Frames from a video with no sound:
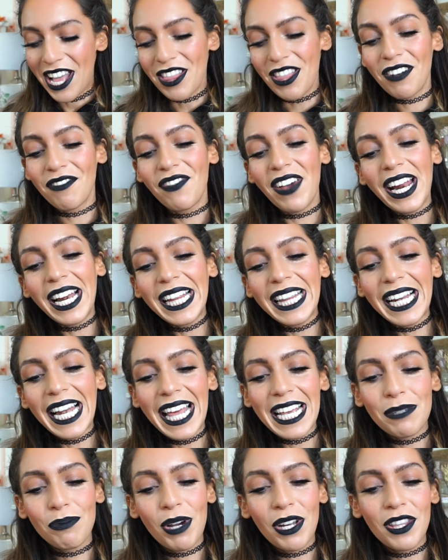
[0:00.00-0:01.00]
Then finally, the
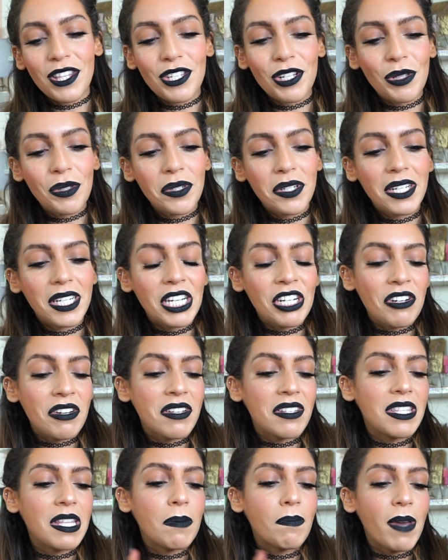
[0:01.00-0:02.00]
last product that's included in here
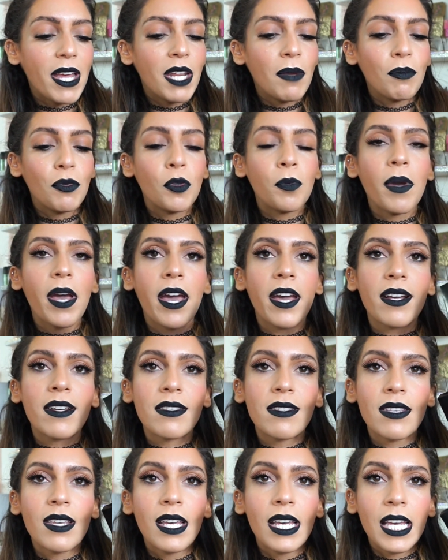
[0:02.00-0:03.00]
is the Betty Boop
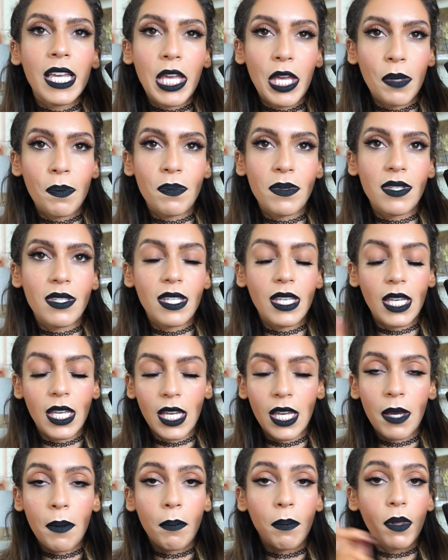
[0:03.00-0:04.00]
X
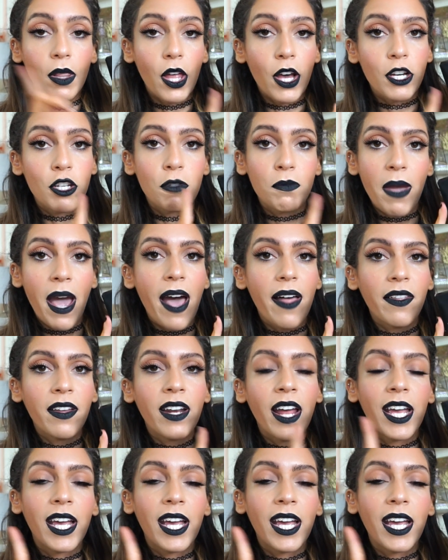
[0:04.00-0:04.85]
Ipsy blush palette.